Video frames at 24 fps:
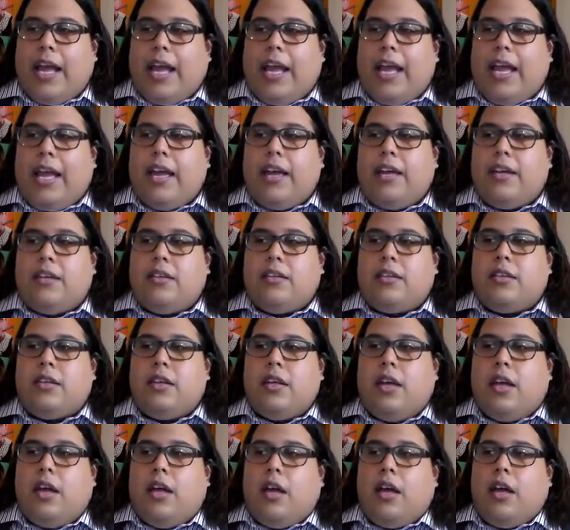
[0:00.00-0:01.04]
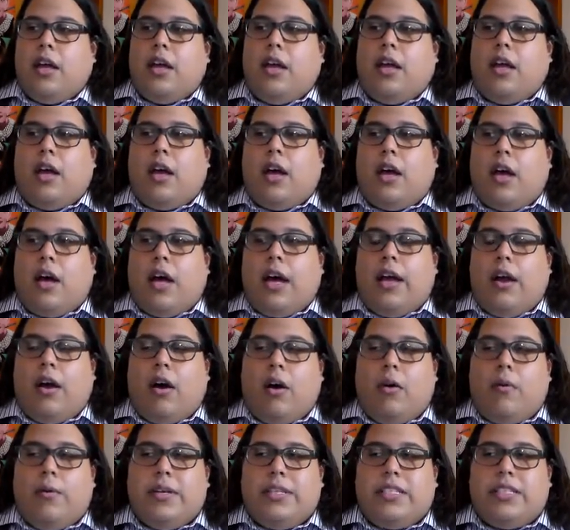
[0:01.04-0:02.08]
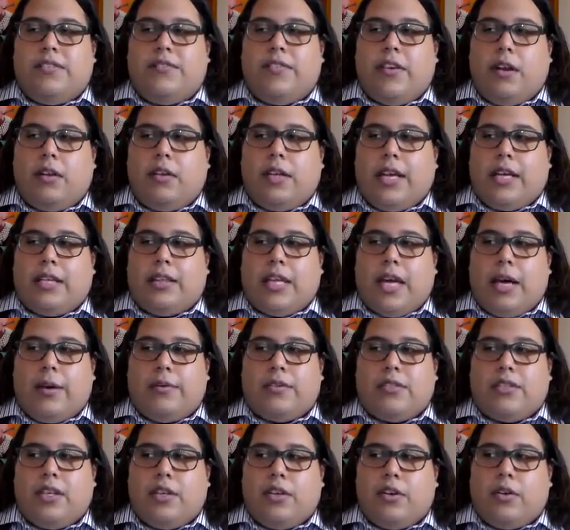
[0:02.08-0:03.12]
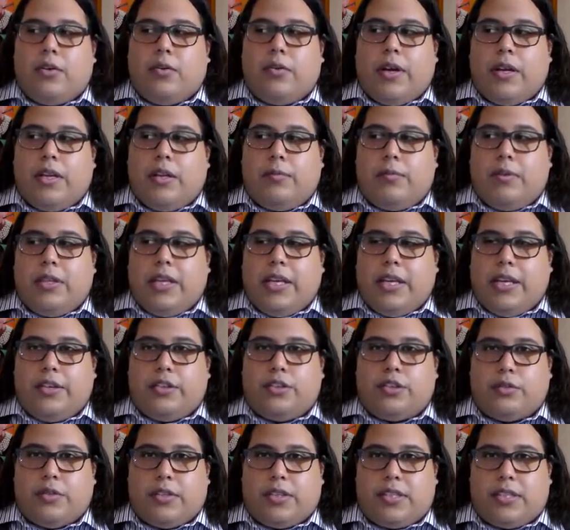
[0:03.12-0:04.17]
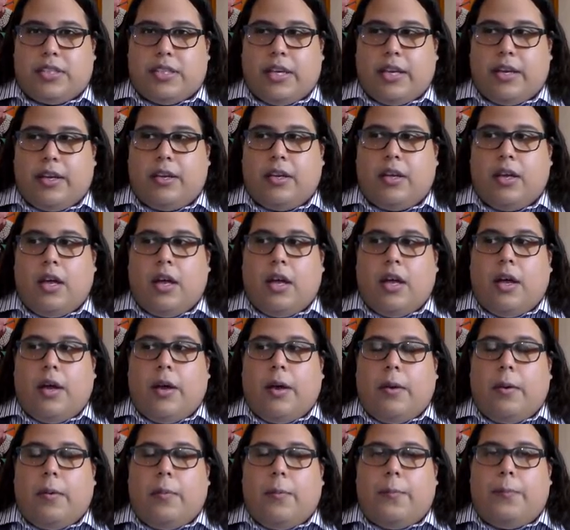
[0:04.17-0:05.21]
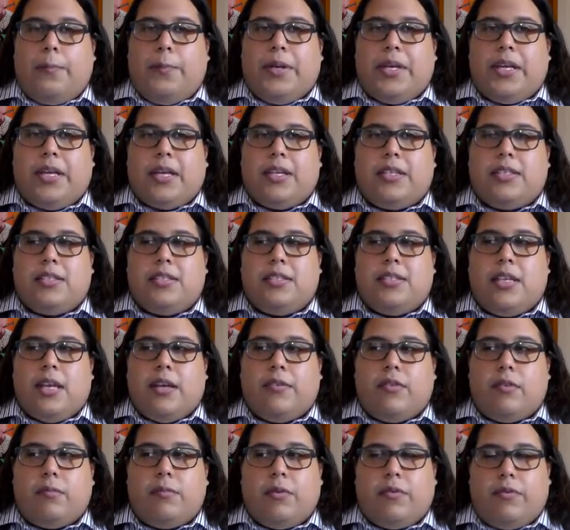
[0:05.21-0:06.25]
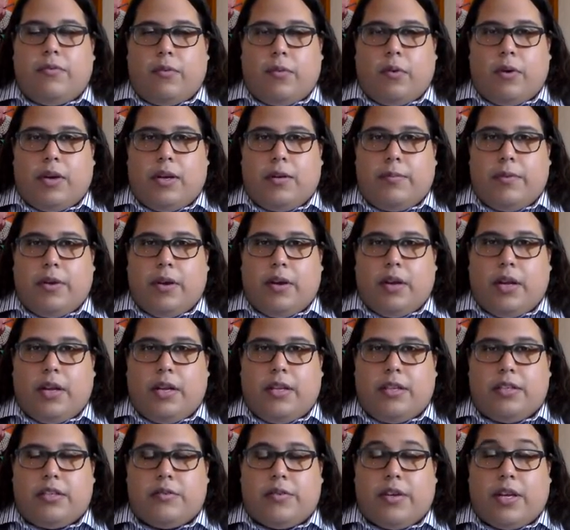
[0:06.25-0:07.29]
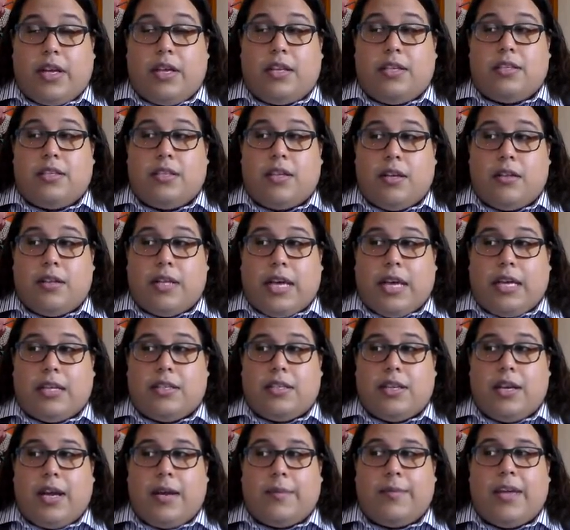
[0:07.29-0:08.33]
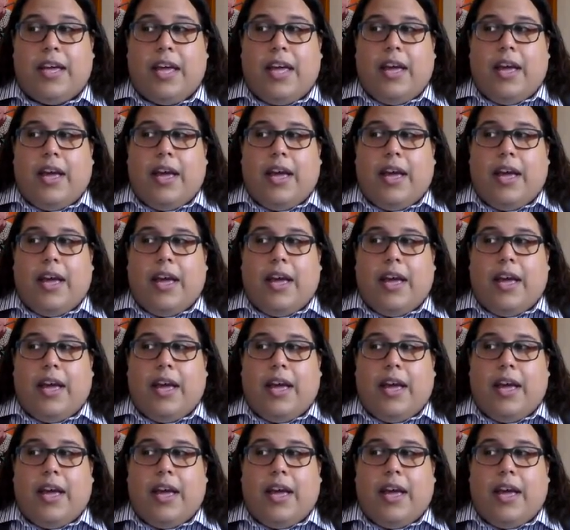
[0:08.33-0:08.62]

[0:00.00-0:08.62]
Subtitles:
And I always felt like that was incredibly interesting, because never before in American history until that time